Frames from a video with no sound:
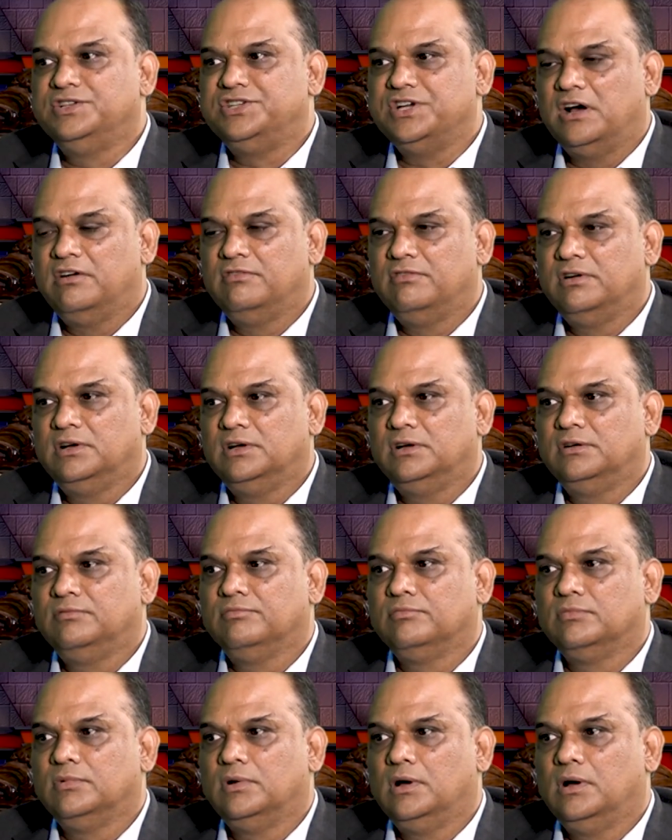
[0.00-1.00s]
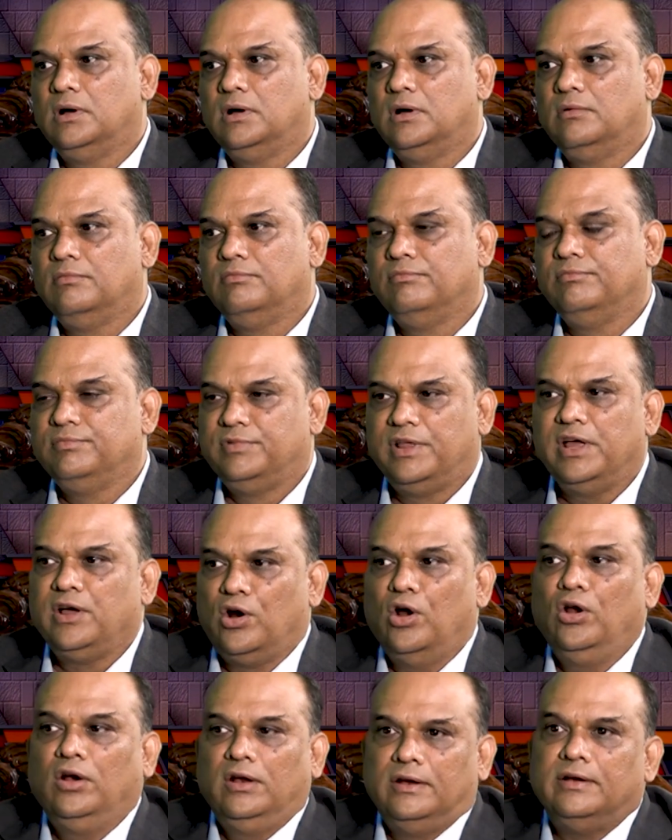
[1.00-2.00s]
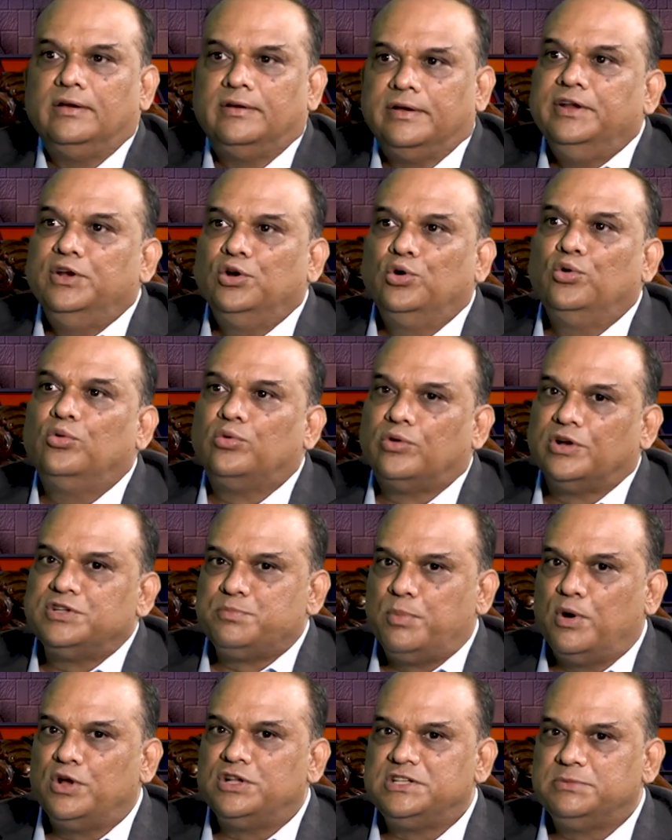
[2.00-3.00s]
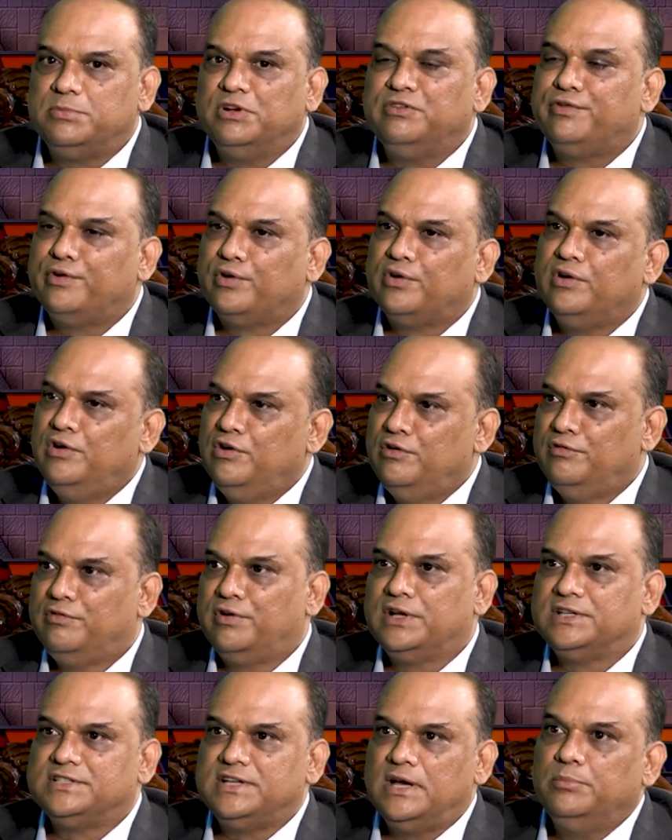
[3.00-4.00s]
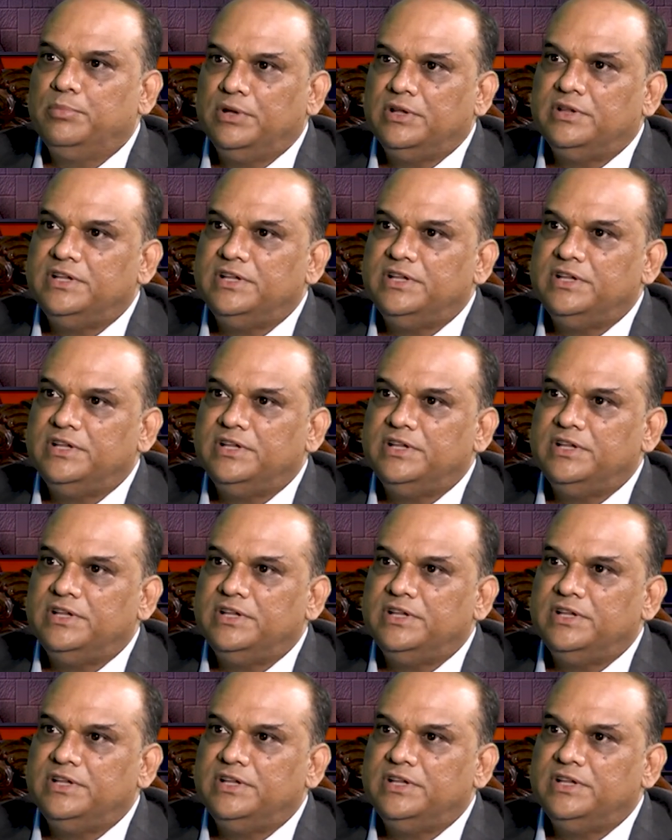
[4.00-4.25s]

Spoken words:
Java, they're all responsible for example,